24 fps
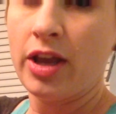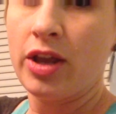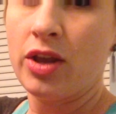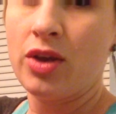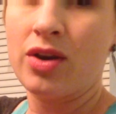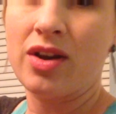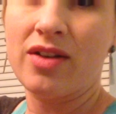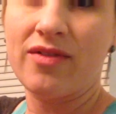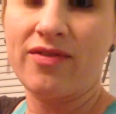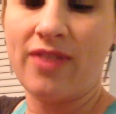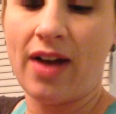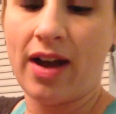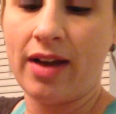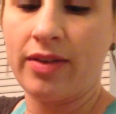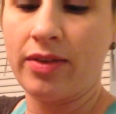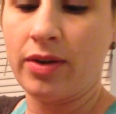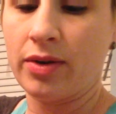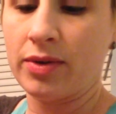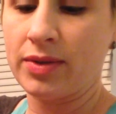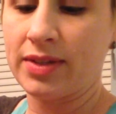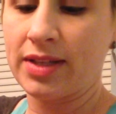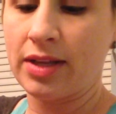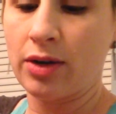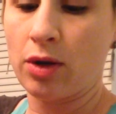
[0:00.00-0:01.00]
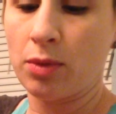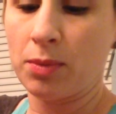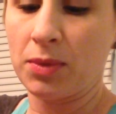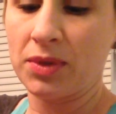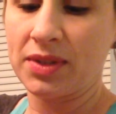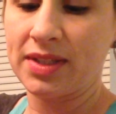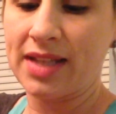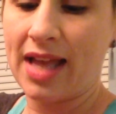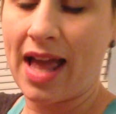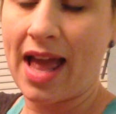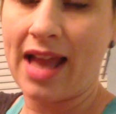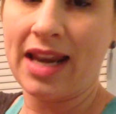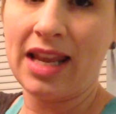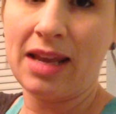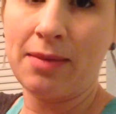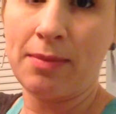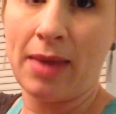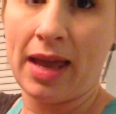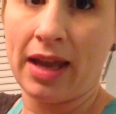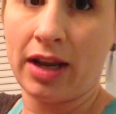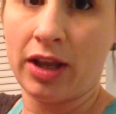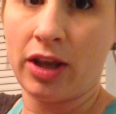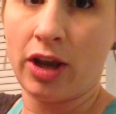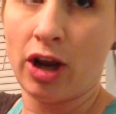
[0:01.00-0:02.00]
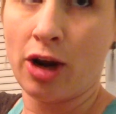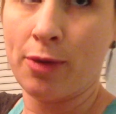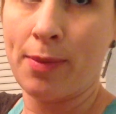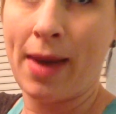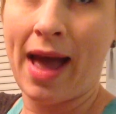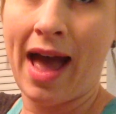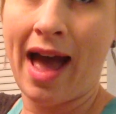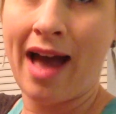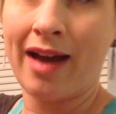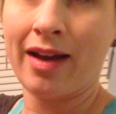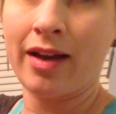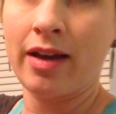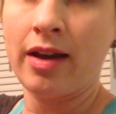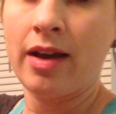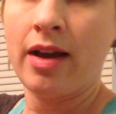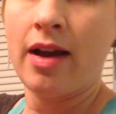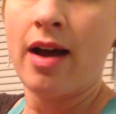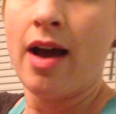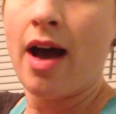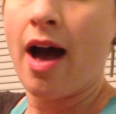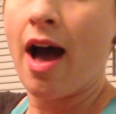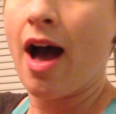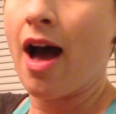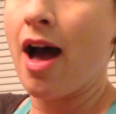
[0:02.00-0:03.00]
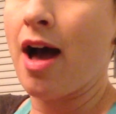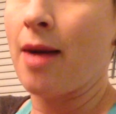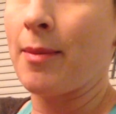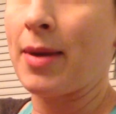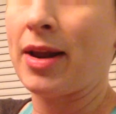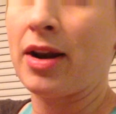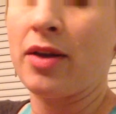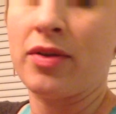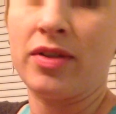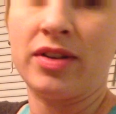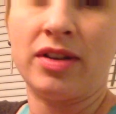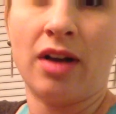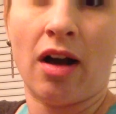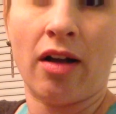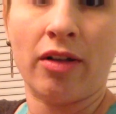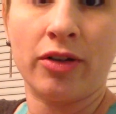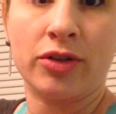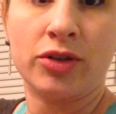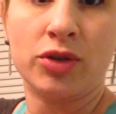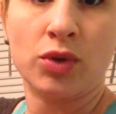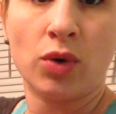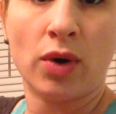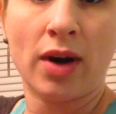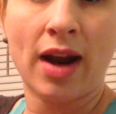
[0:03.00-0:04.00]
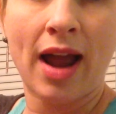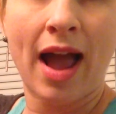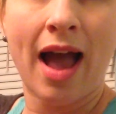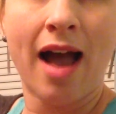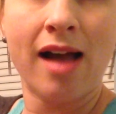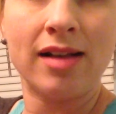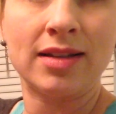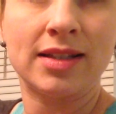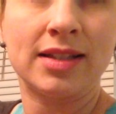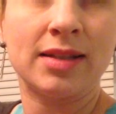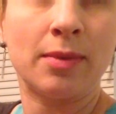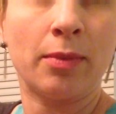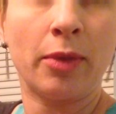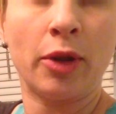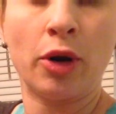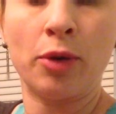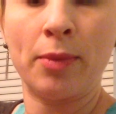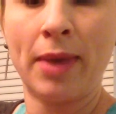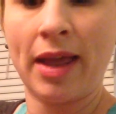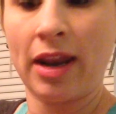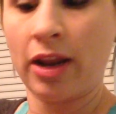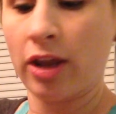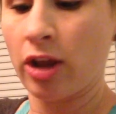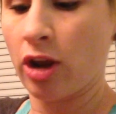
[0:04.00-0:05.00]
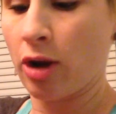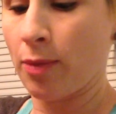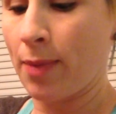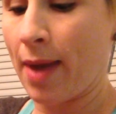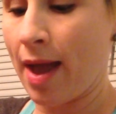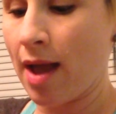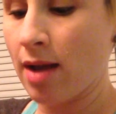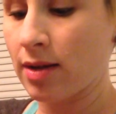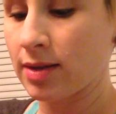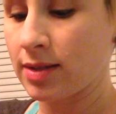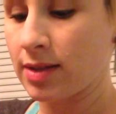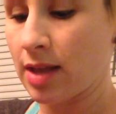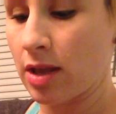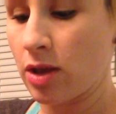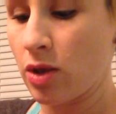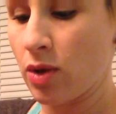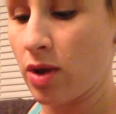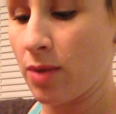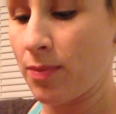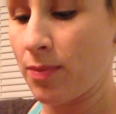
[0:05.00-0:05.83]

You can find those in almost any manicure pack. I know the dollar store has some little manicure packs that you